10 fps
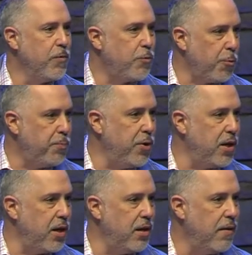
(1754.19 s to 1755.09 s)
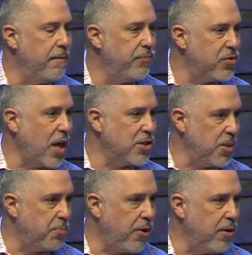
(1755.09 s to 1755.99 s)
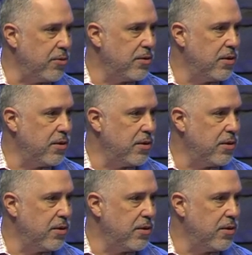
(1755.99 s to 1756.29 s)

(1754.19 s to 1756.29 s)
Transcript: for putting thoughts in prayer.